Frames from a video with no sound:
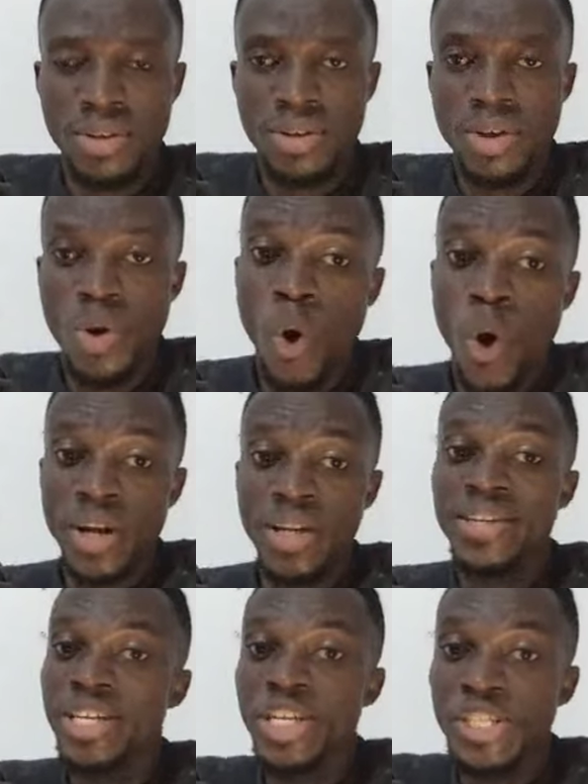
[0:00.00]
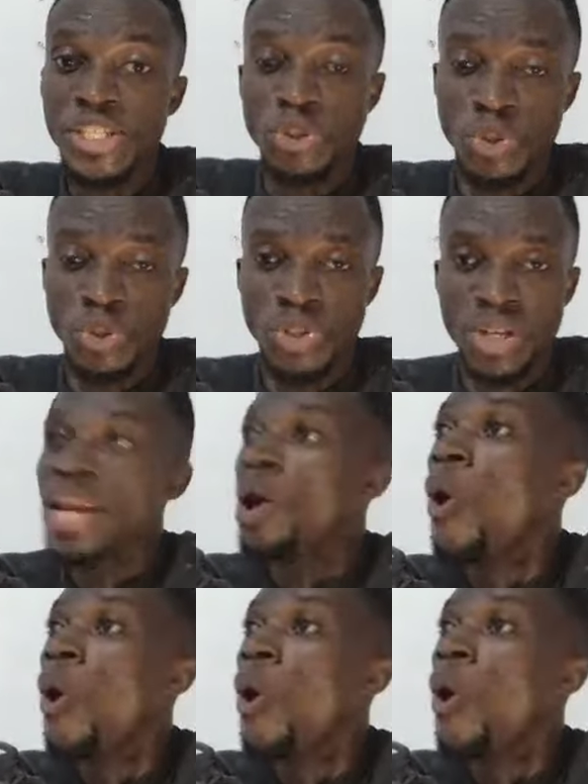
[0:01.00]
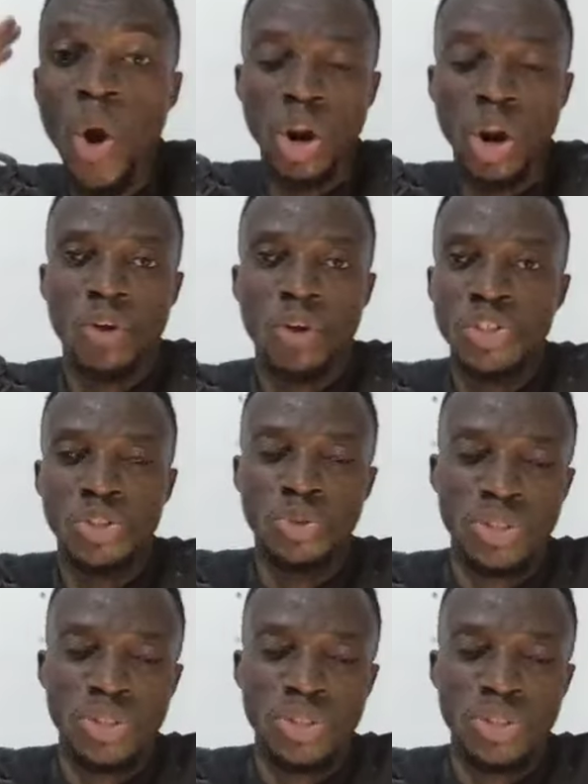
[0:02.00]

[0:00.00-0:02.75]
One the issues and a whole lot of issues.